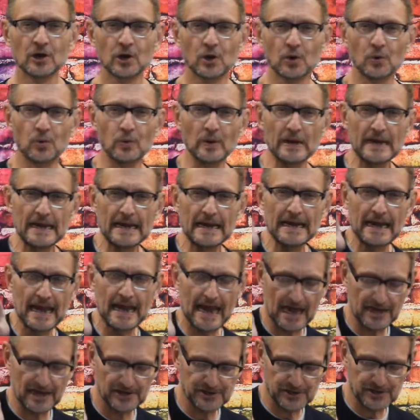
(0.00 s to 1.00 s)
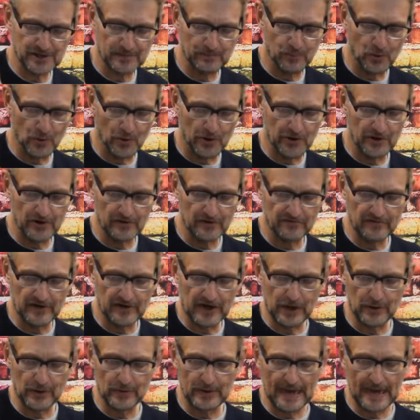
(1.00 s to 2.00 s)
Queen Esther pointed a
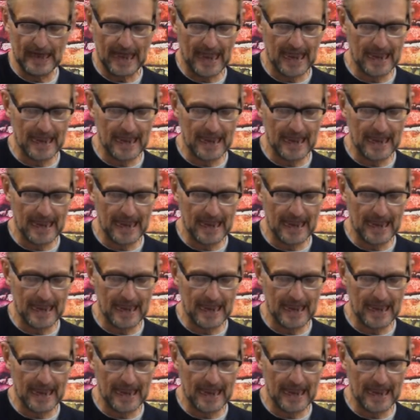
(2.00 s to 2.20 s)
finger at